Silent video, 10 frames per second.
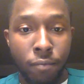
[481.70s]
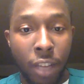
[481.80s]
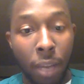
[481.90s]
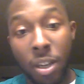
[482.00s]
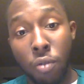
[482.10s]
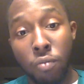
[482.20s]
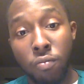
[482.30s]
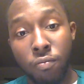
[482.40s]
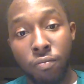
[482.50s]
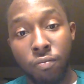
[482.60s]
let me know.
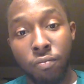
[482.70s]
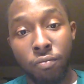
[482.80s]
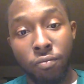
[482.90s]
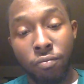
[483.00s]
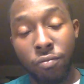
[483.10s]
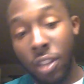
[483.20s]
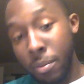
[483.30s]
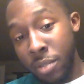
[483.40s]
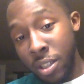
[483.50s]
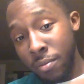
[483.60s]

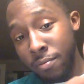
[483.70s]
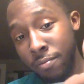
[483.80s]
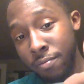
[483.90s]
Thumbs up.